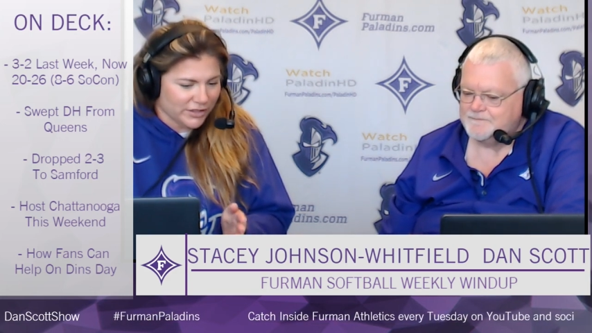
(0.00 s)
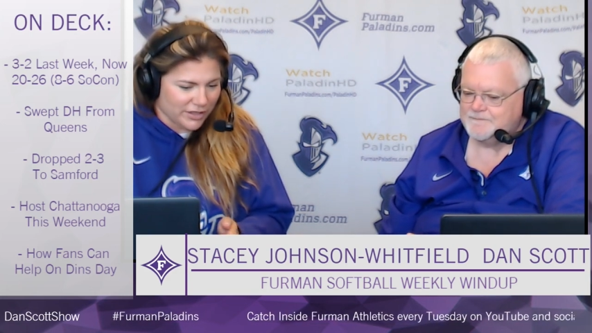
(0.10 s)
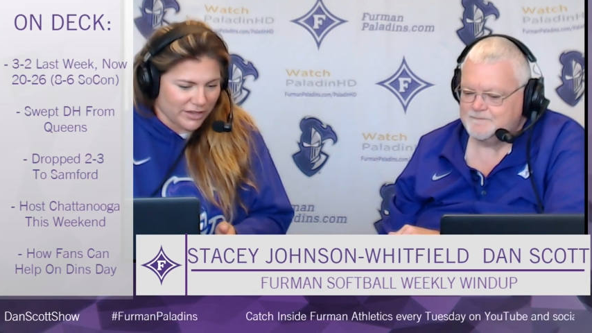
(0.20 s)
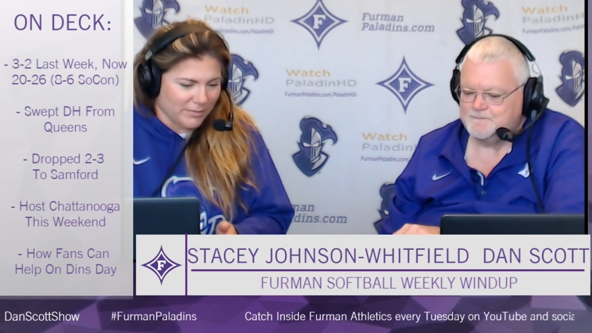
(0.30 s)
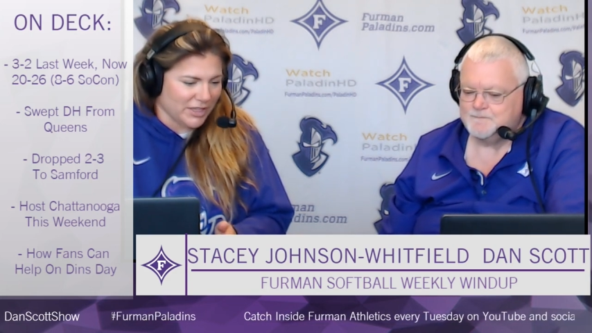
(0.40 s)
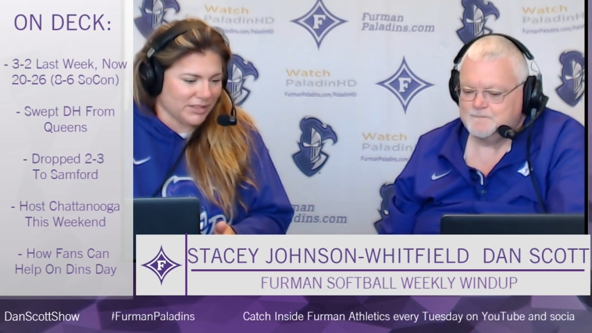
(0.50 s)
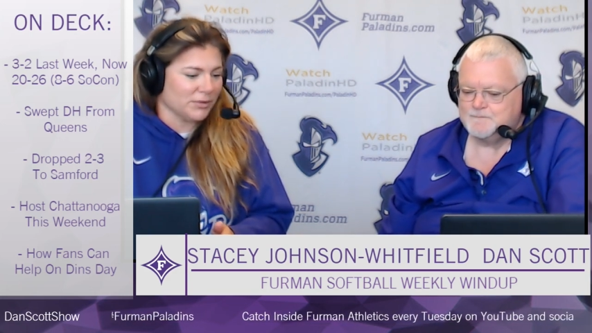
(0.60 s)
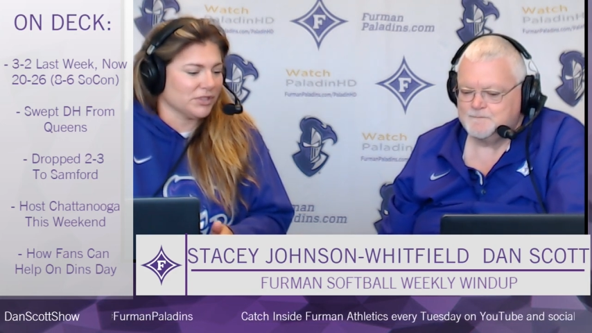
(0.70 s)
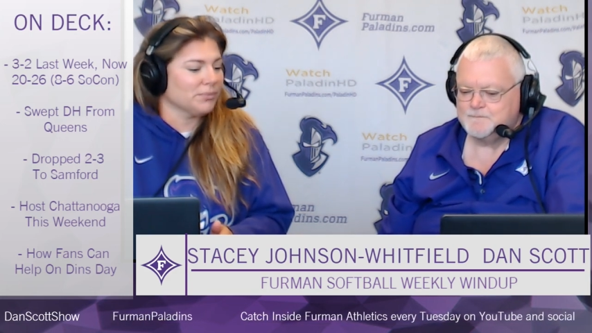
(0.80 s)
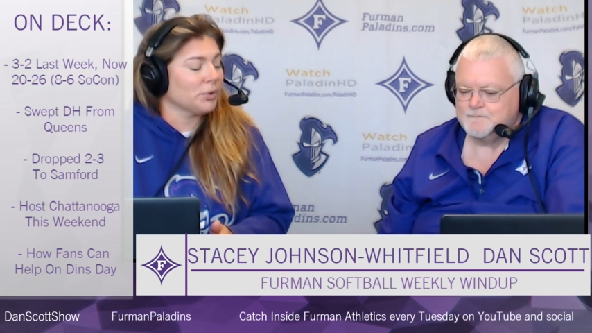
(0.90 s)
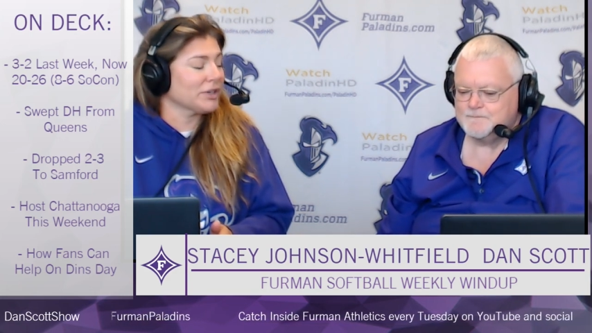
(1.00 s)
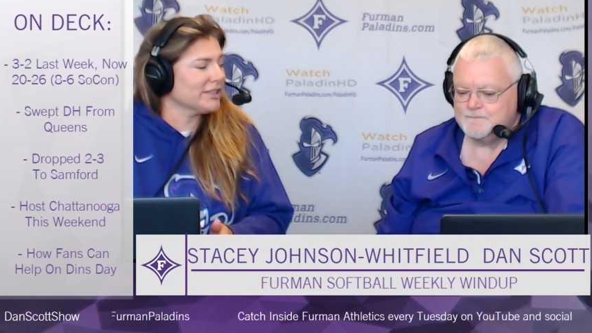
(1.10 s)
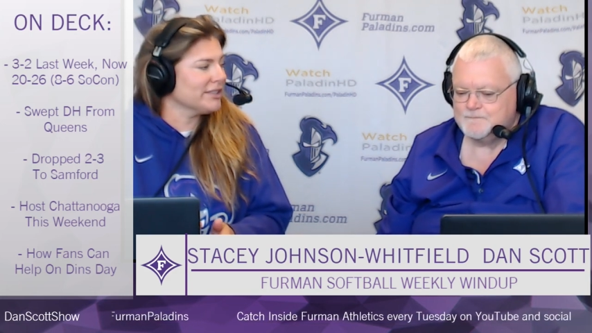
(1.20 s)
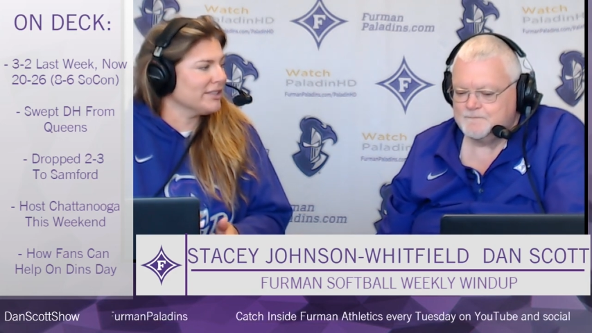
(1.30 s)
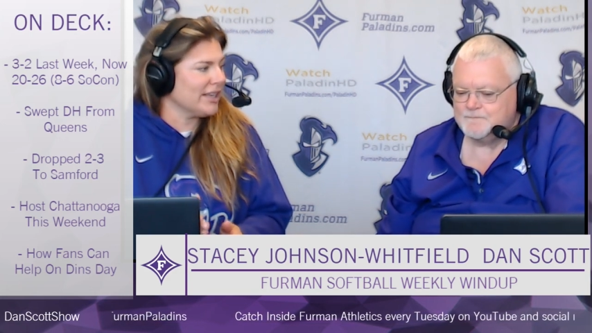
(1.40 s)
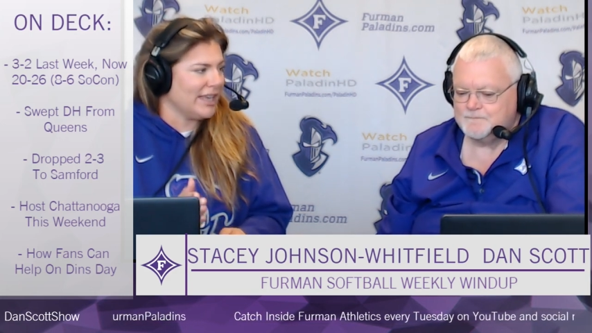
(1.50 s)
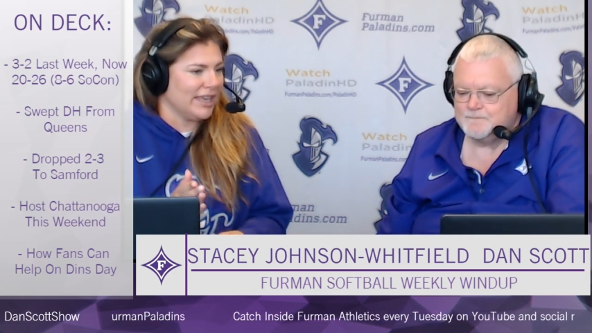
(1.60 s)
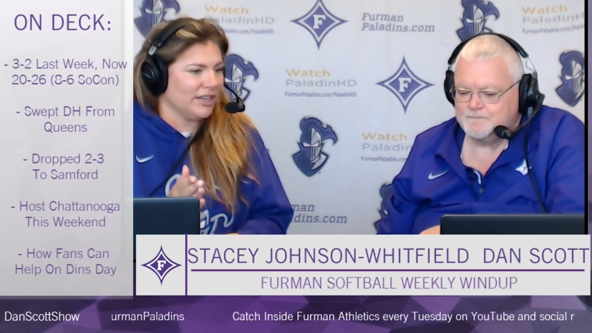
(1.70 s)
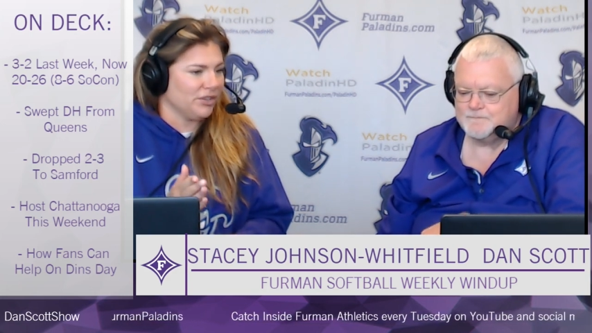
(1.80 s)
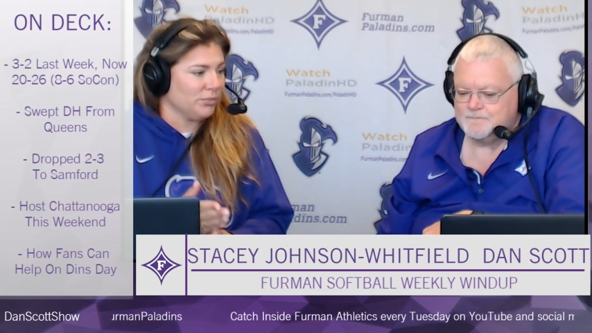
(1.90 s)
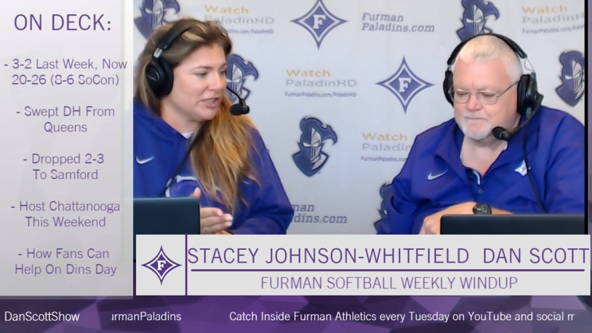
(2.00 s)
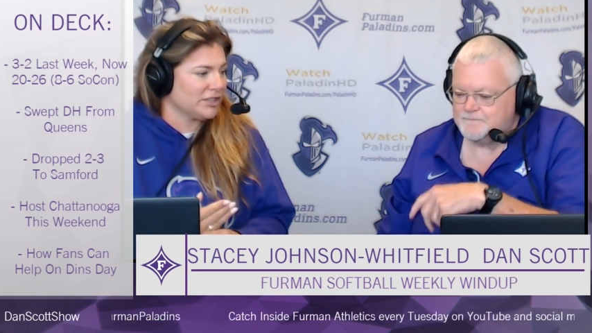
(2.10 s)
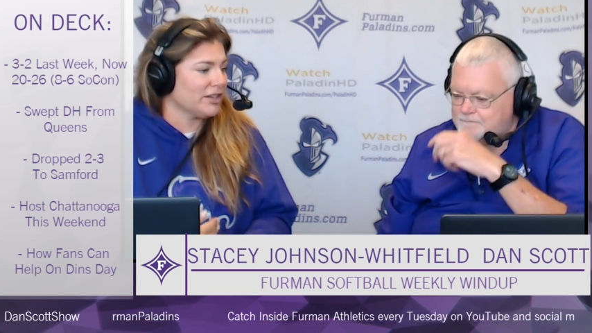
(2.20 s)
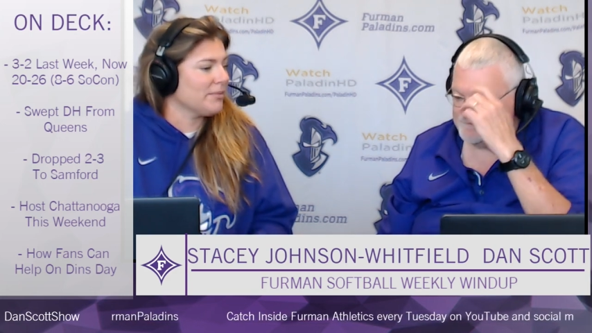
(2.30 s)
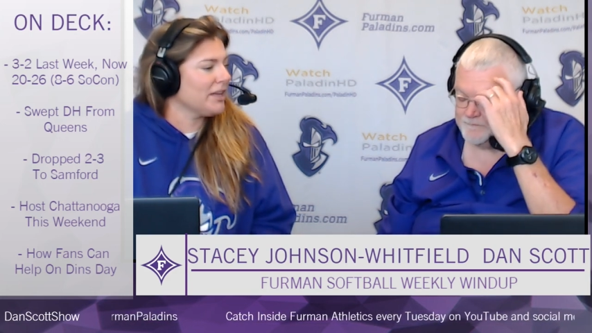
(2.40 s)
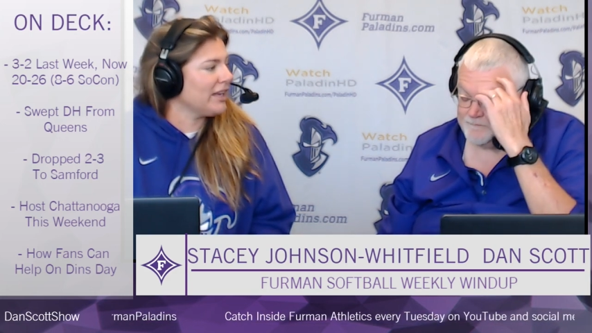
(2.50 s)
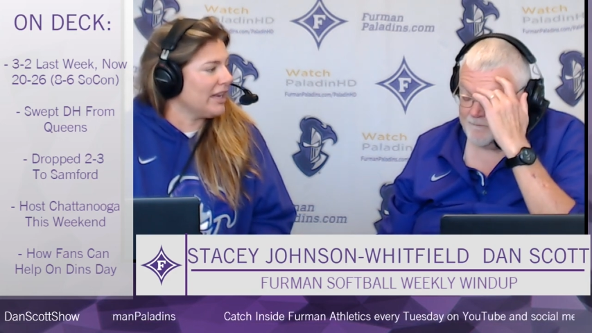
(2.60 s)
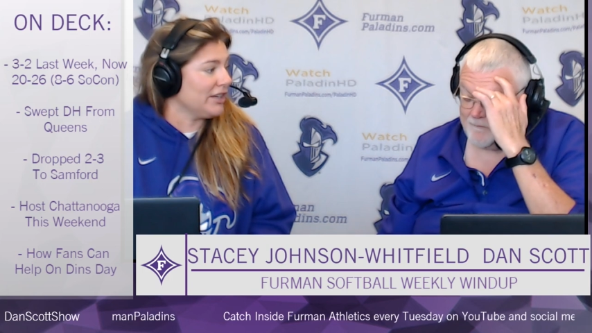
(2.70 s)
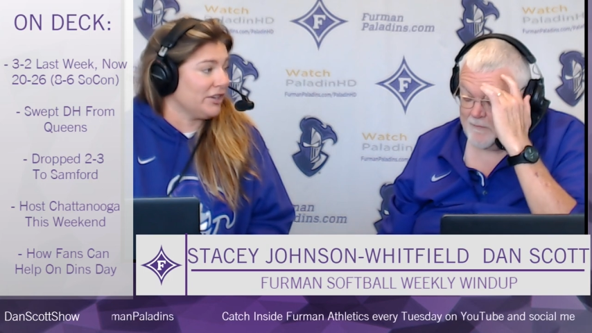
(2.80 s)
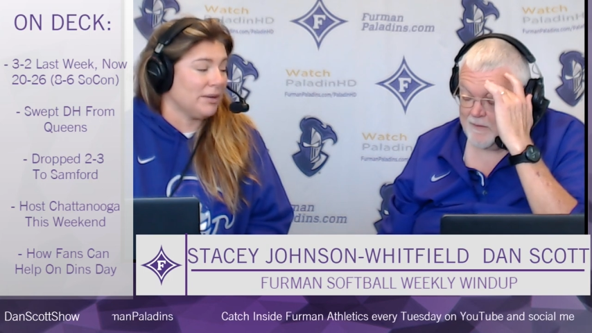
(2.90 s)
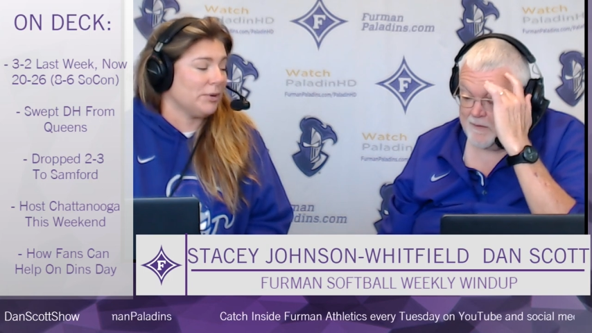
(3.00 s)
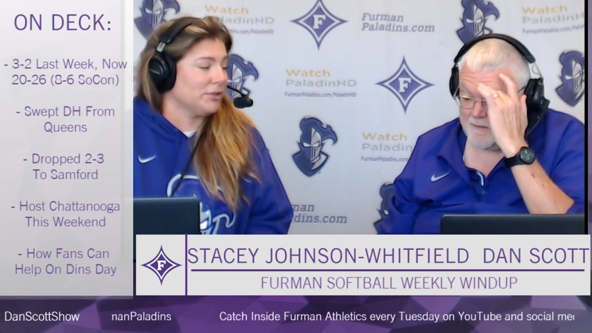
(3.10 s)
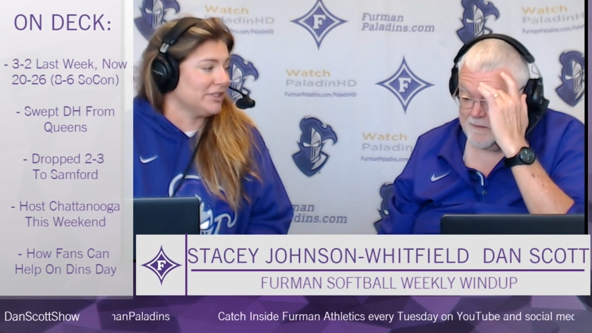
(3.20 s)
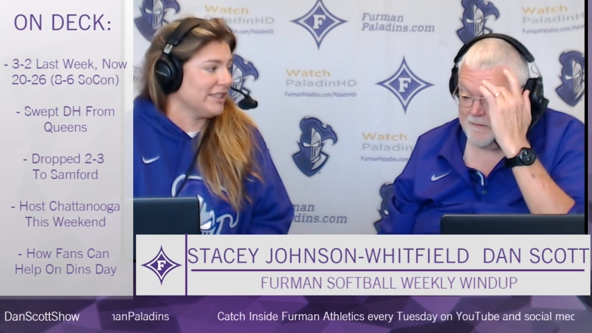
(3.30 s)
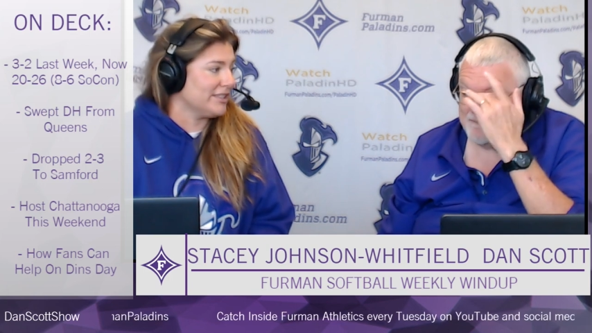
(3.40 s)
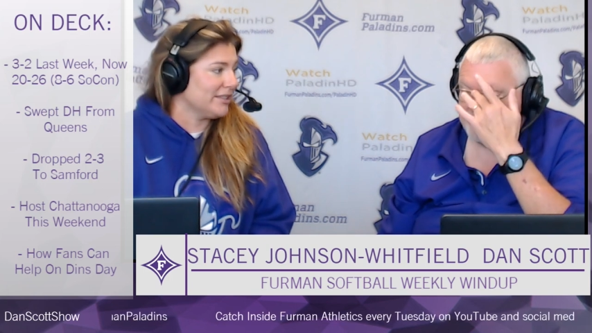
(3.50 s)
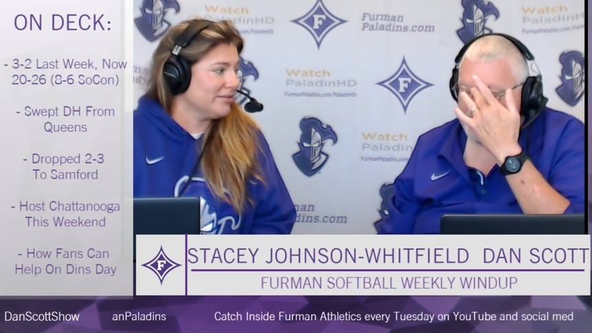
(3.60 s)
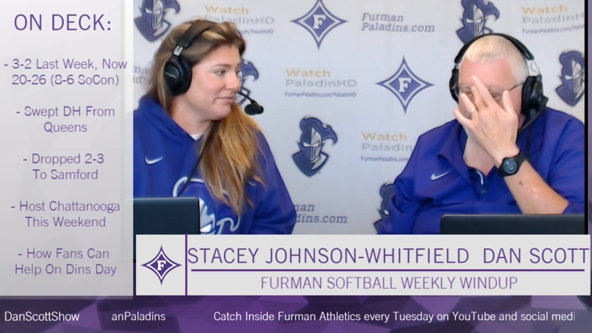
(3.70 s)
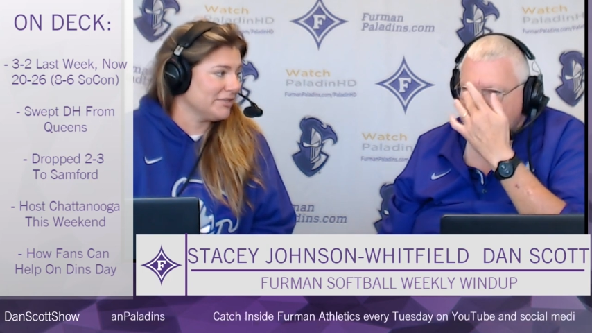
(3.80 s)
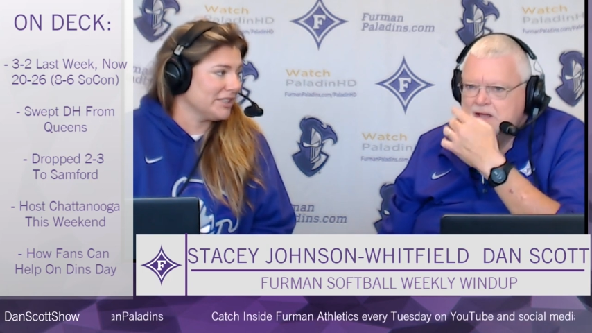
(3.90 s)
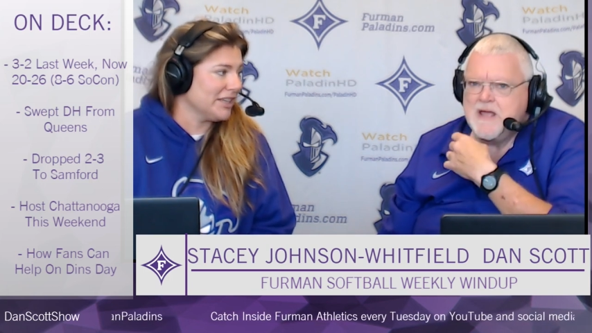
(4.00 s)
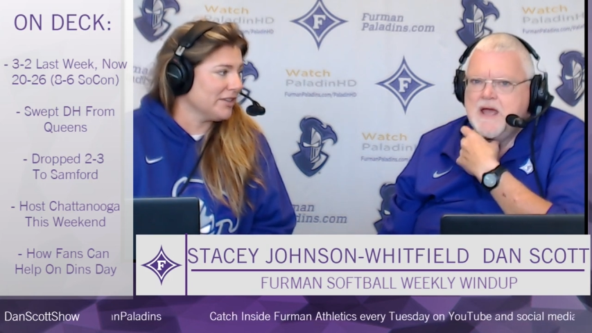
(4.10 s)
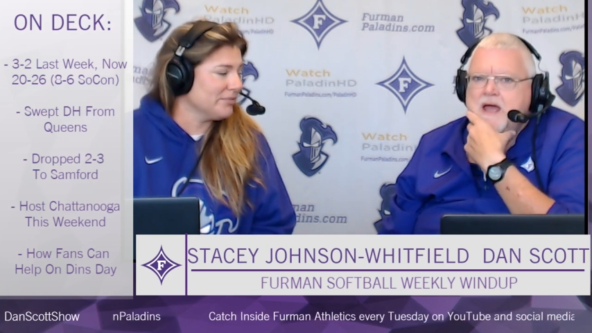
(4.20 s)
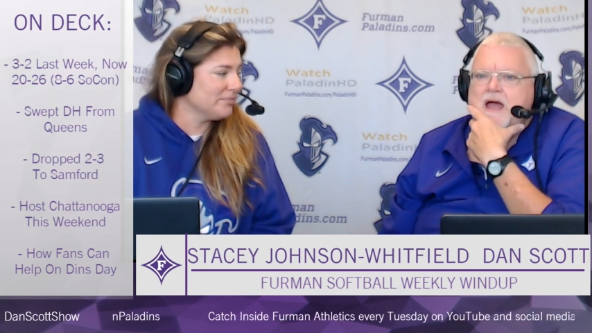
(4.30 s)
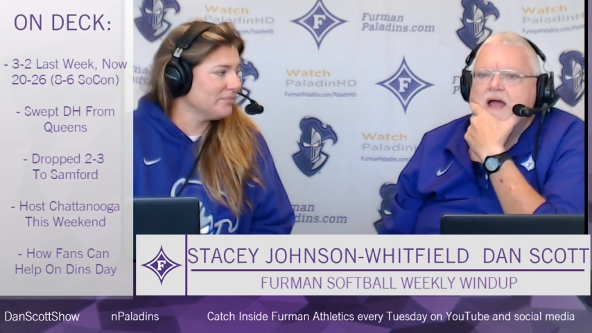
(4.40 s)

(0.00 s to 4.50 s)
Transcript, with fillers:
Speaker 1: tournament is most important, and you win tournament and you get postseason. So